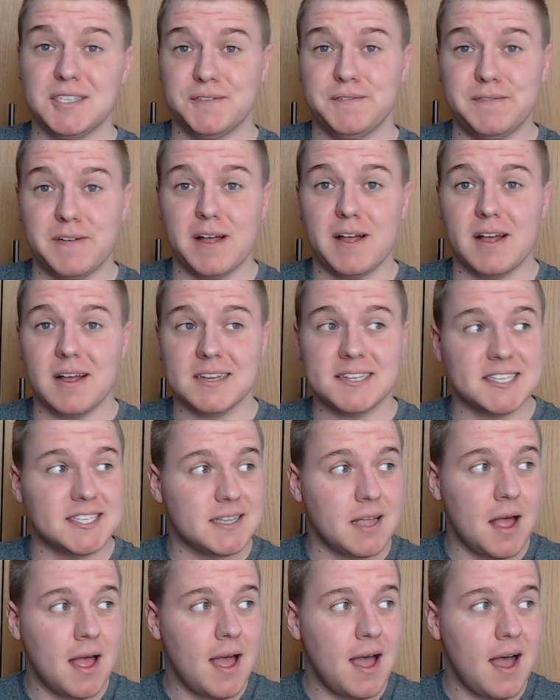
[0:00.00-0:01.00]
first,
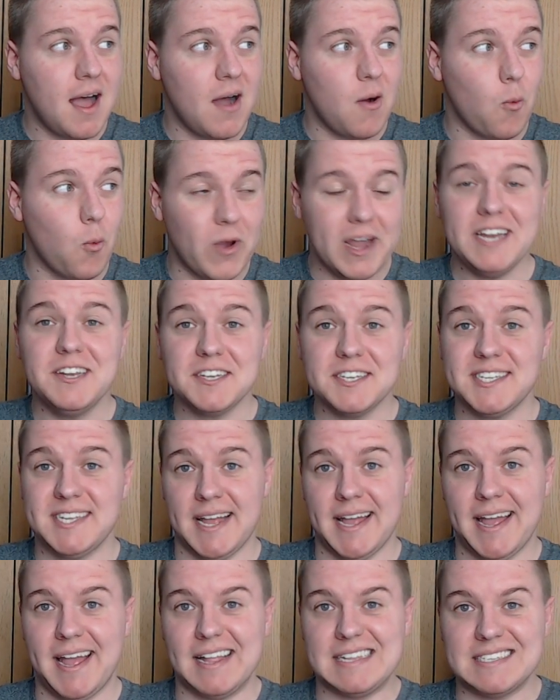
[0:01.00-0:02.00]
we just
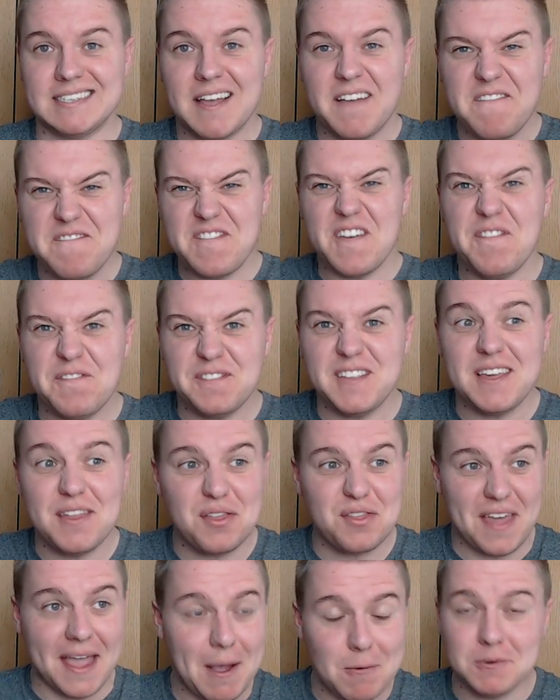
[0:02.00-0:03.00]
hit
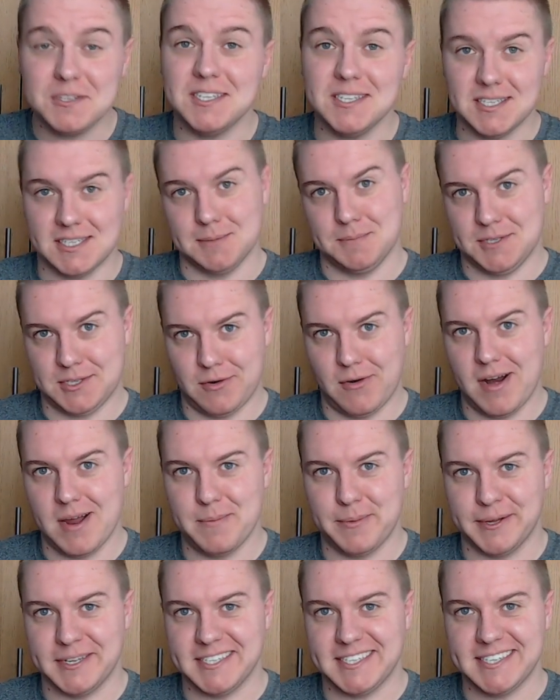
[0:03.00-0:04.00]
50,000
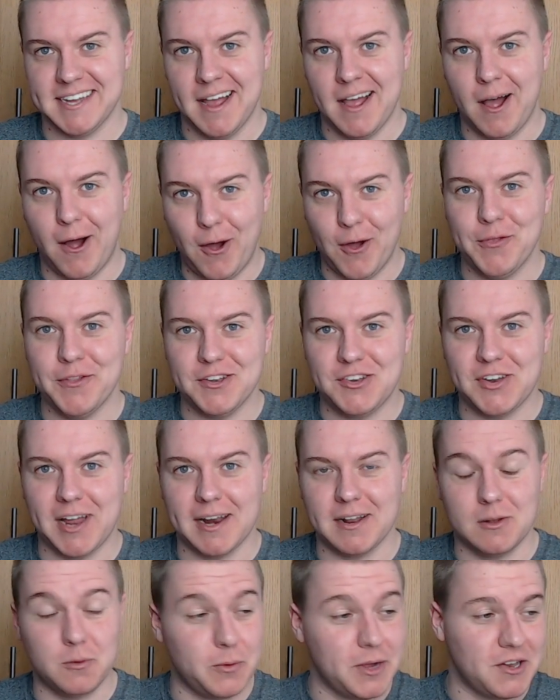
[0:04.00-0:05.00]
subscribers on the
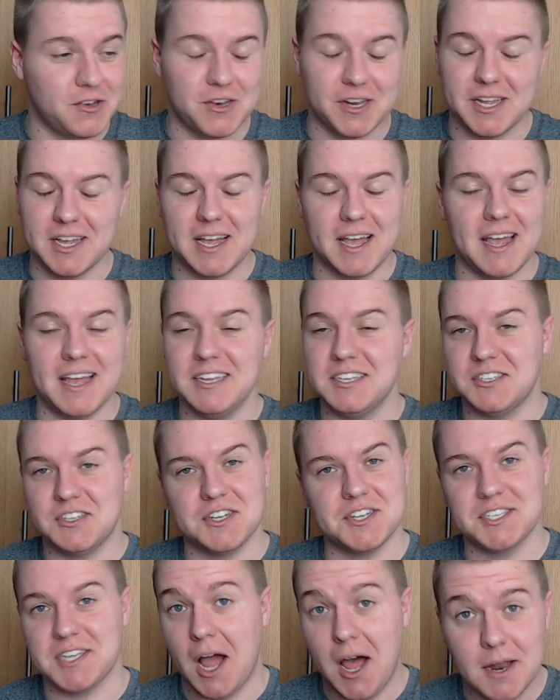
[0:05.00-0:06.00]
channel, which is
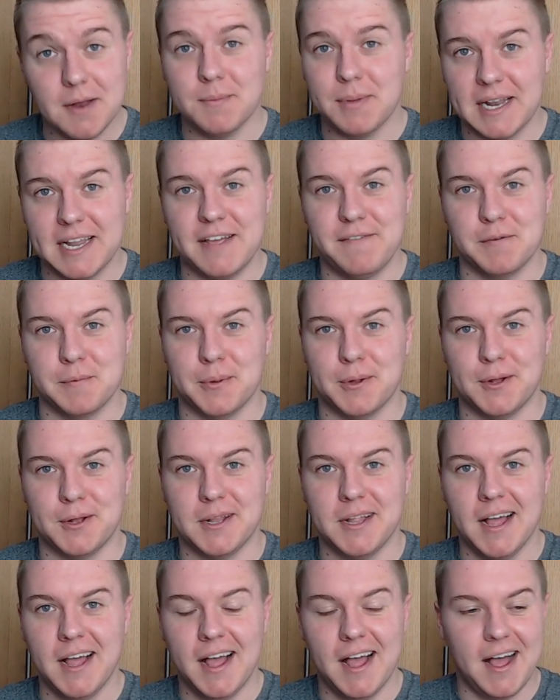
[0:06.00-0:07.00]
just
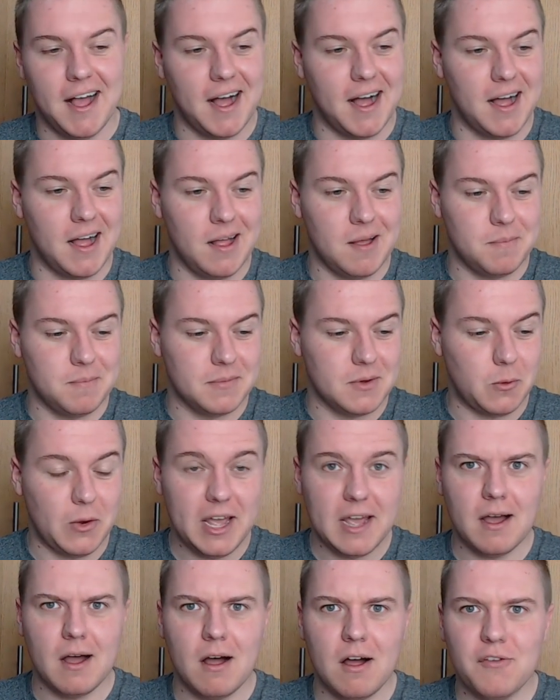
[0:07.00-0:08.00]
unbelievable.
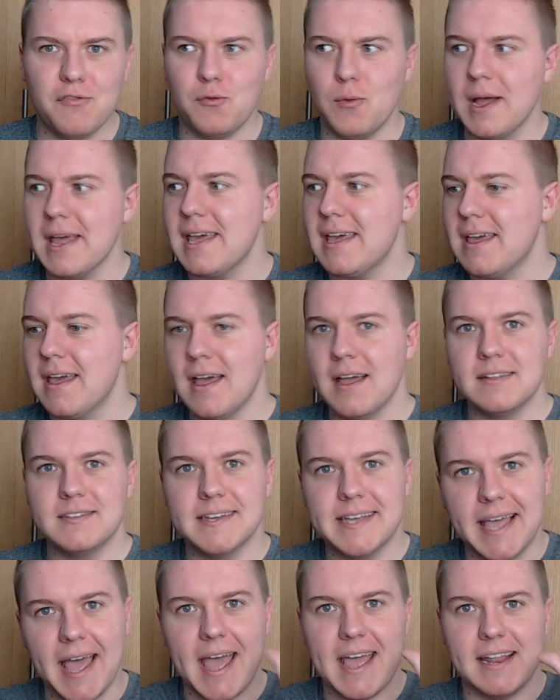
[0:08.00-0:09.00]
We're halfway to
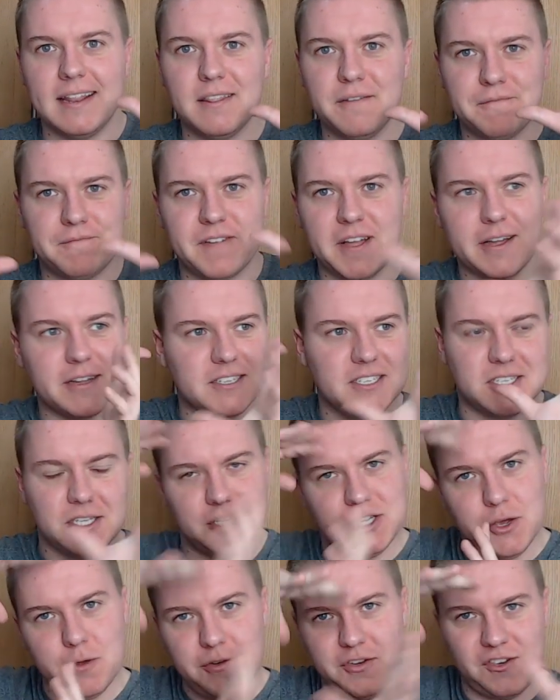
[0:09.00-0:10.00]
getting the first
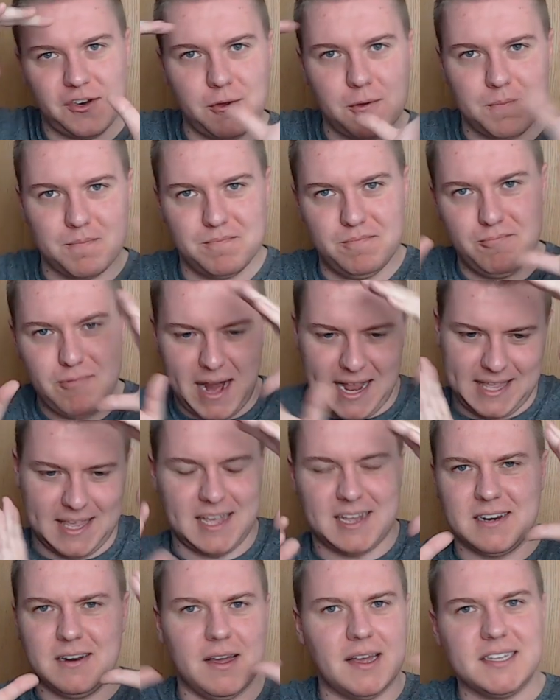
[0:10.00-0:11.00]
YouTube
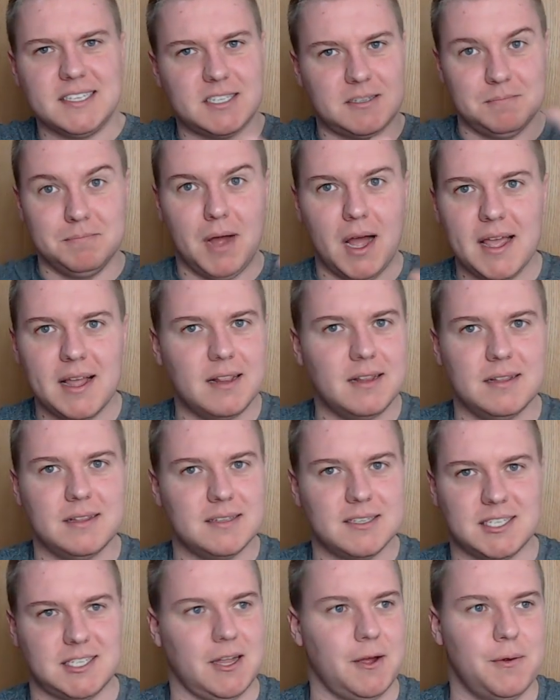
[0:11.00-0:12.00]
recognized
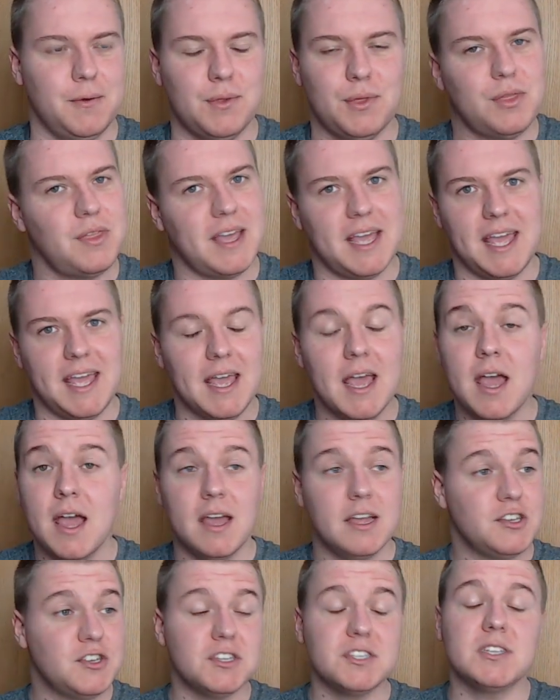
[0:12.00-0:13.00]
milestone thingy.
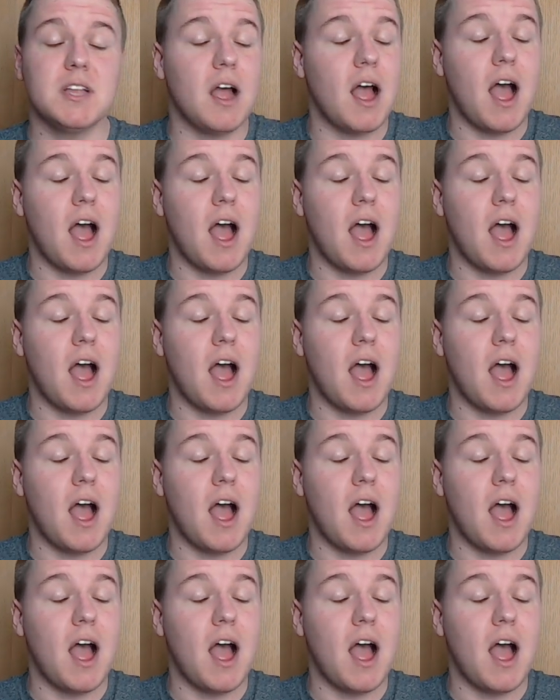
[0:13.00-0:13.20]
Just